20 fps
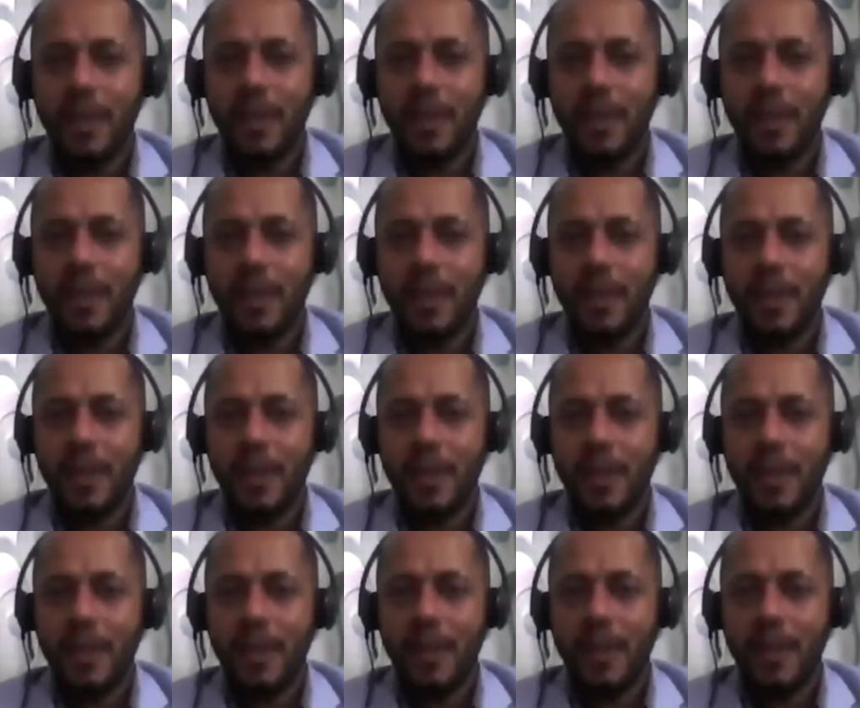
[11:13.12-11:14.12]
Acadia
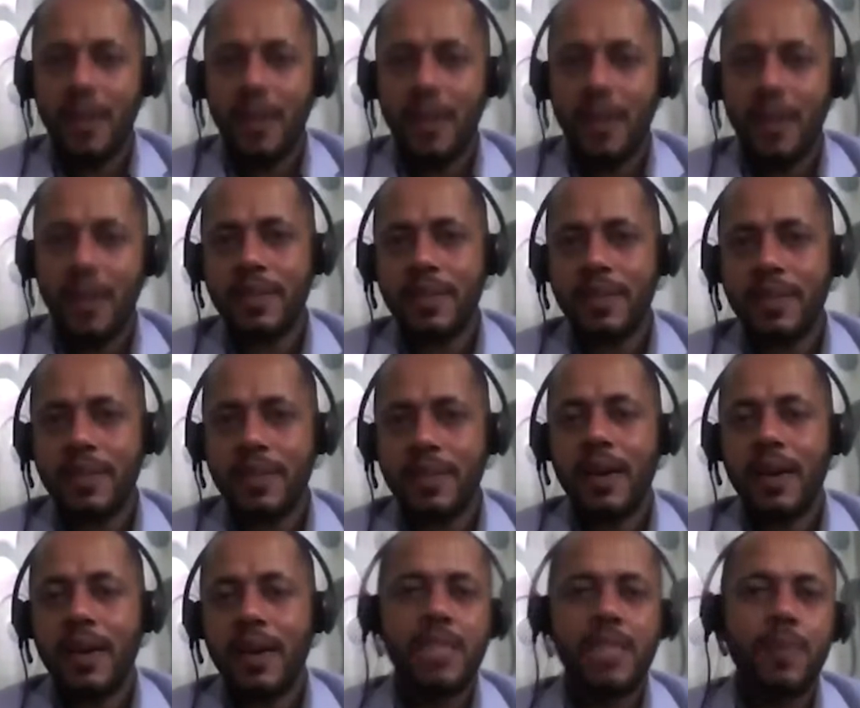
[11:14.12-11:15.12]
University,
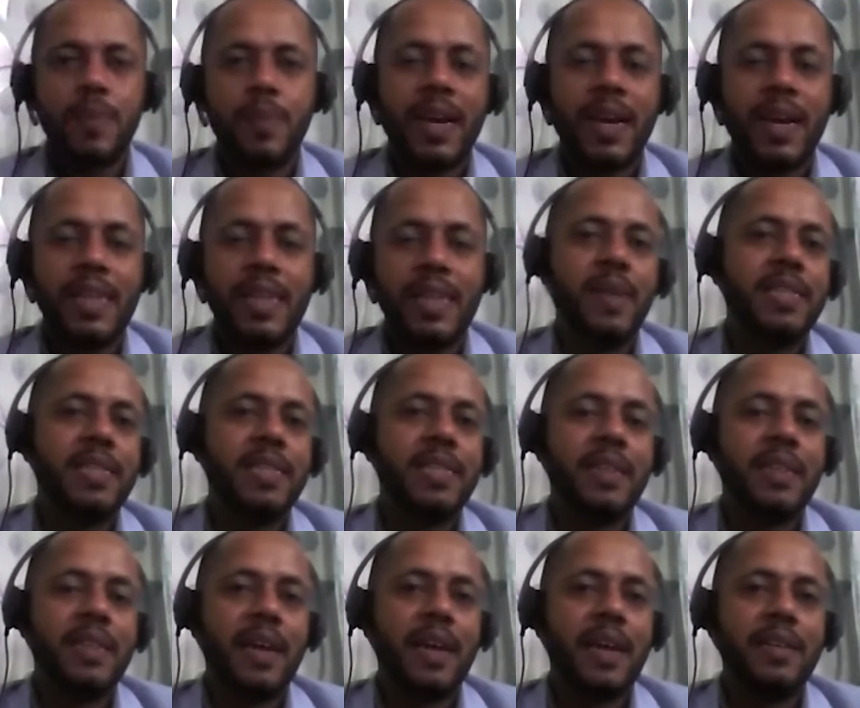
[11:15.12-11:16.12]
as per Maclean's
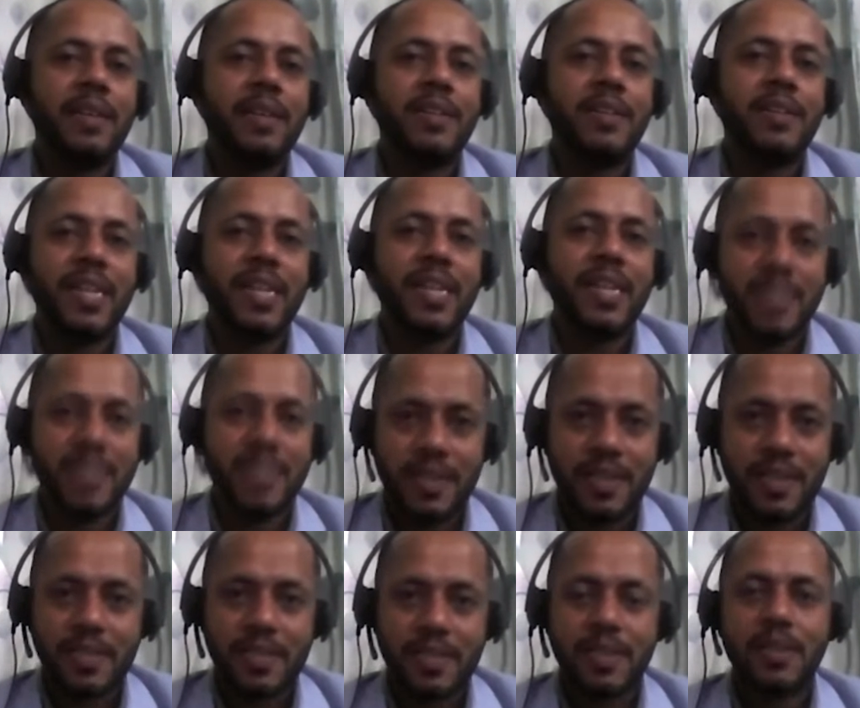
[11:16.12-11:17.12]
magazine Canadian
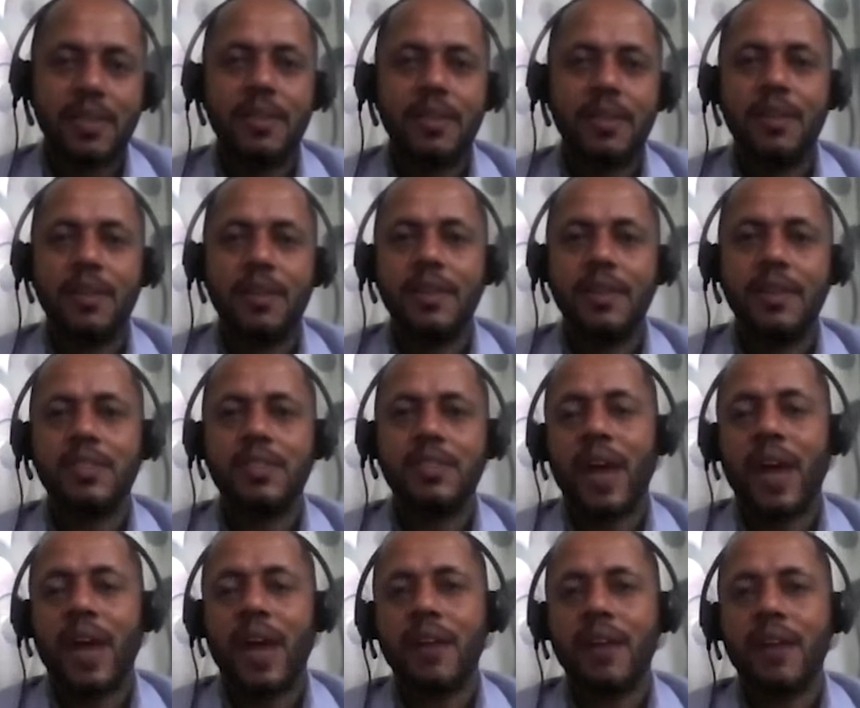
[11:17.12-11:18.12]
rankings,
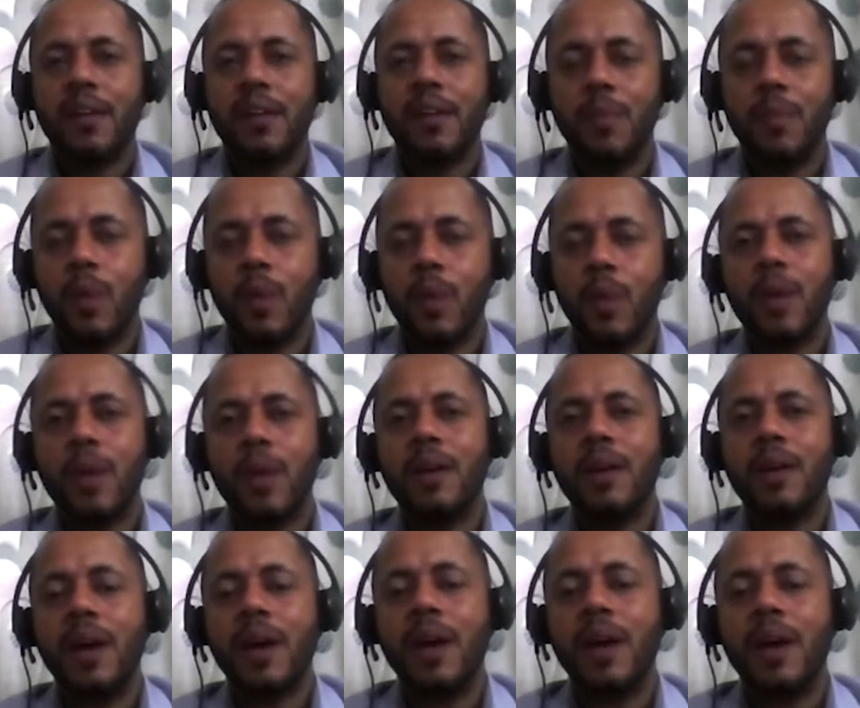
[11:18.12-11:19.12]
is ranked number
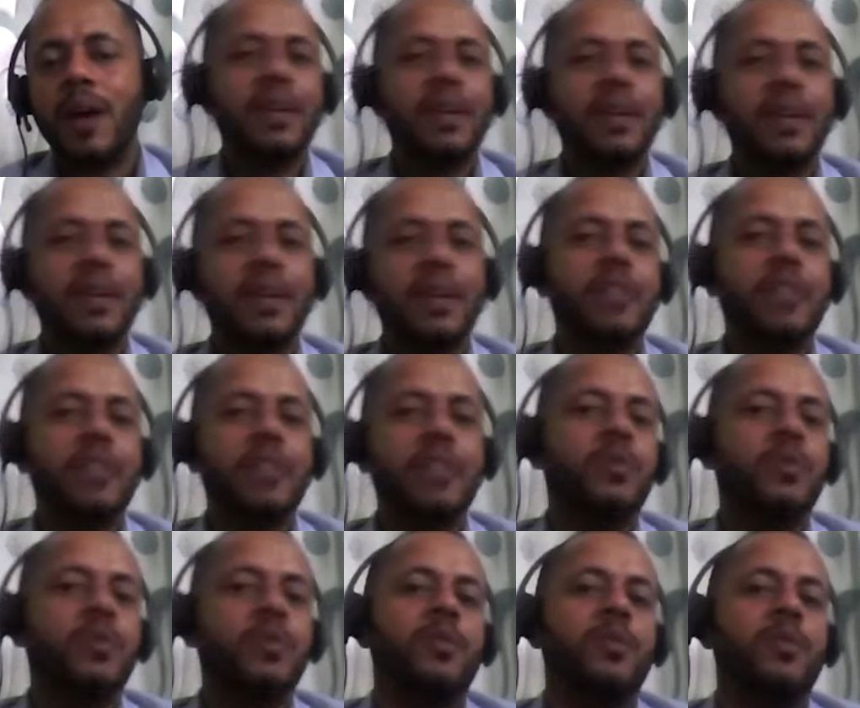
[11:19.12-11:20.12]
one
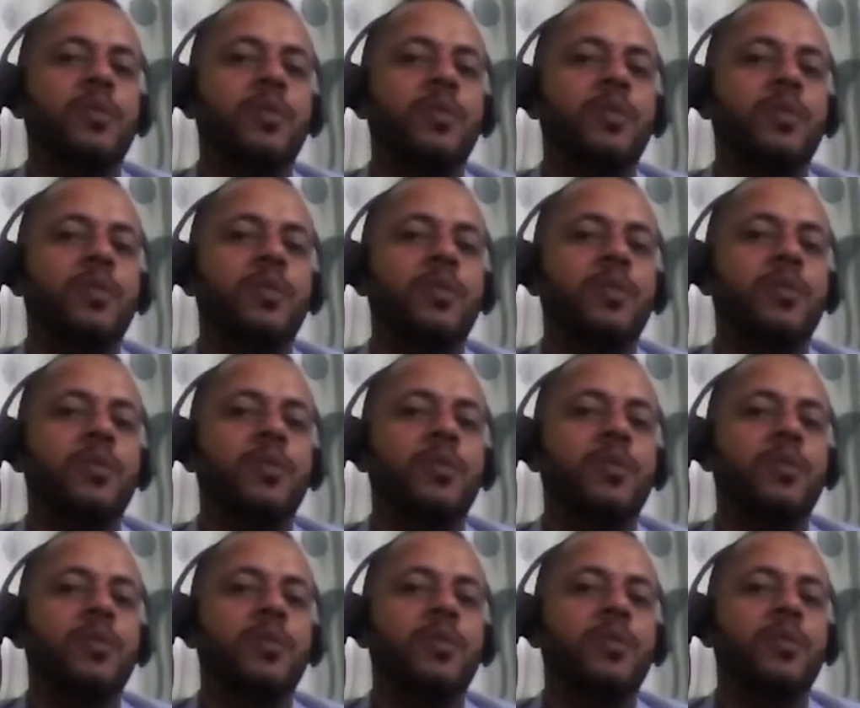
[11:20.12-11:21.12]
undergraduate university in
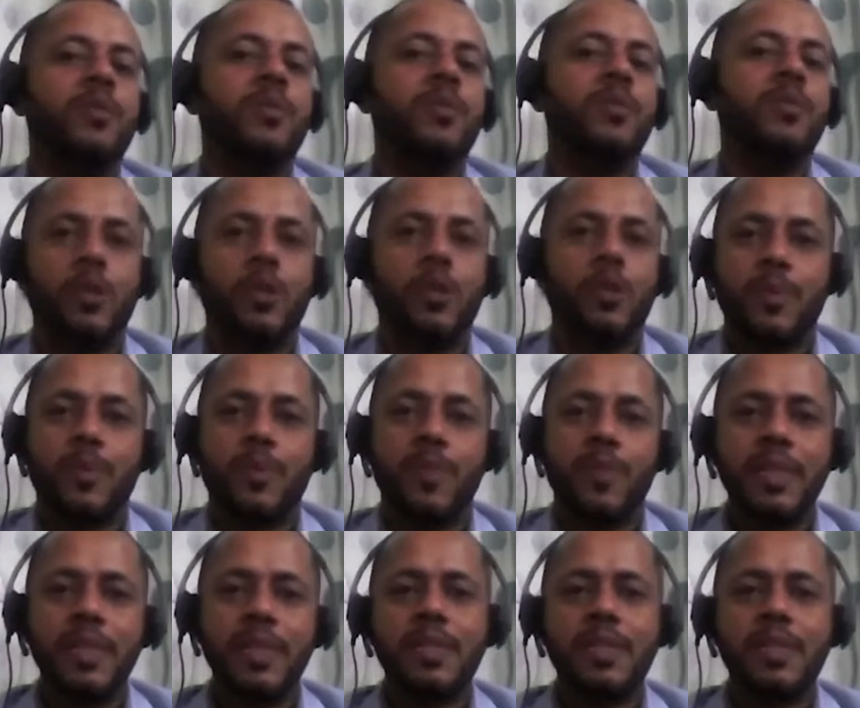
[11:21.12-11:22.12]
Nova Scotia province